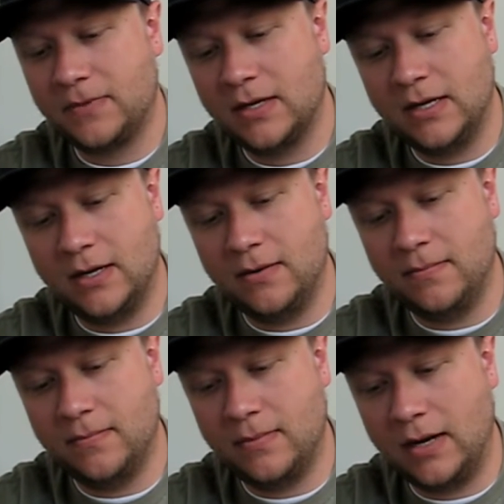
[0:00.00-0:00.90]

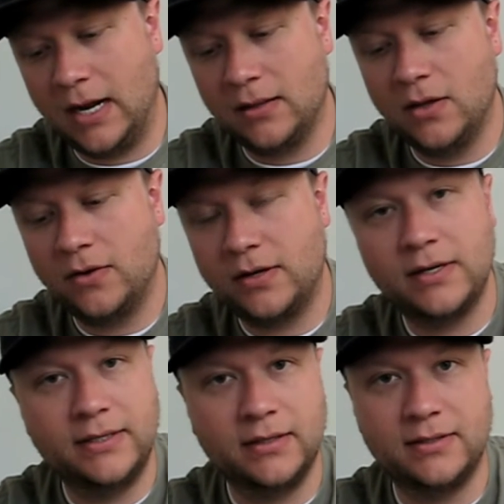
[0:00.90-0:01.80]
I load on
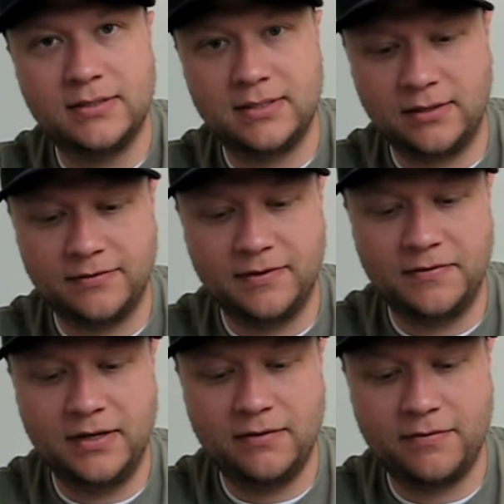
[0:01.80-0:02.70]
a Dillon
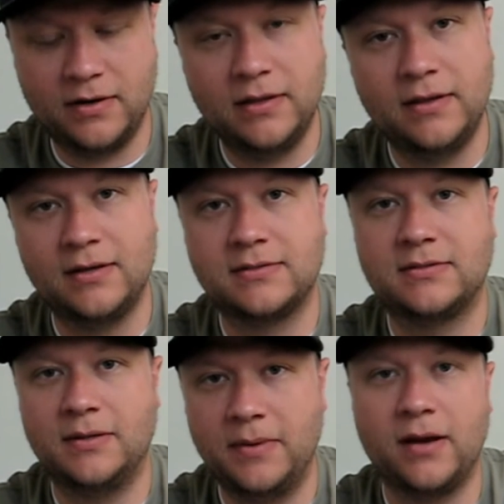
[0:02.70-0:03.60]
650 for anything
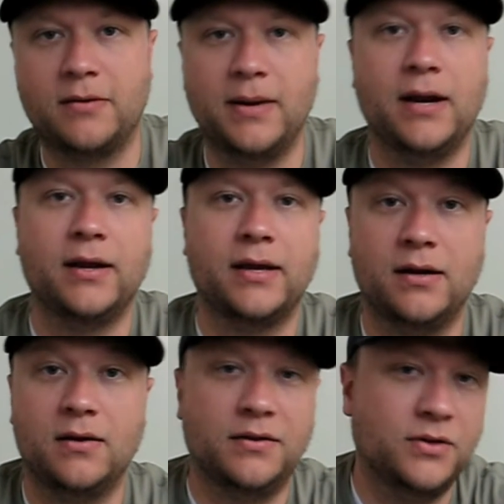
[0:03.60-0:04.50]
semi-automatic, and
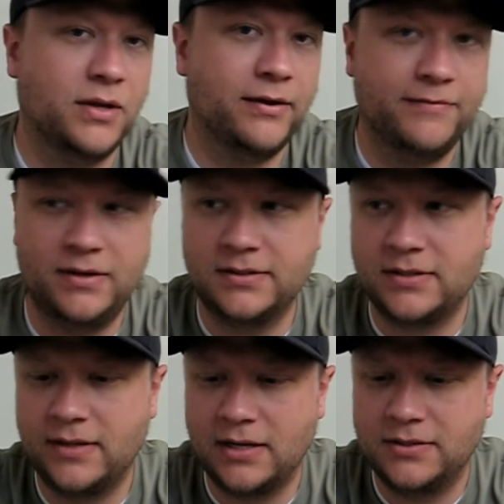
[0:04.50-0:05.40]
I'll do a lot of videos
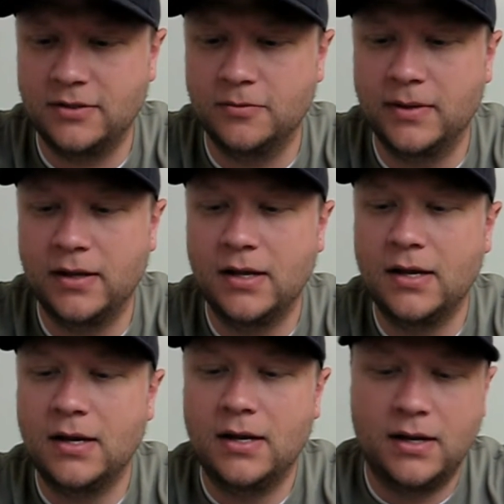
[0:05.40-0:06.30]
on that too. But
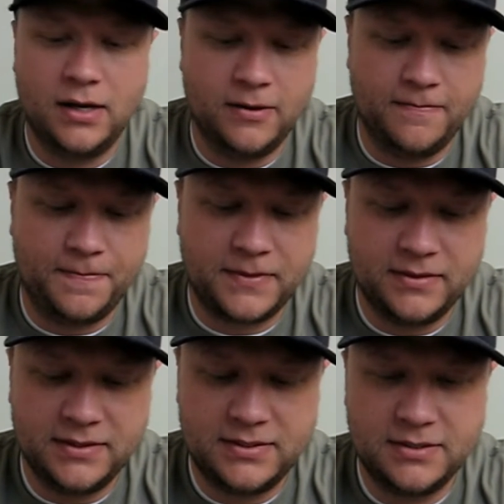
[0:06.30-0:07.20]

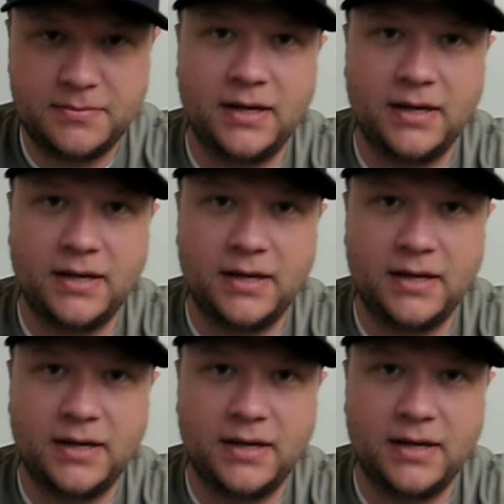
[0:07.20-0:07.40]
this is my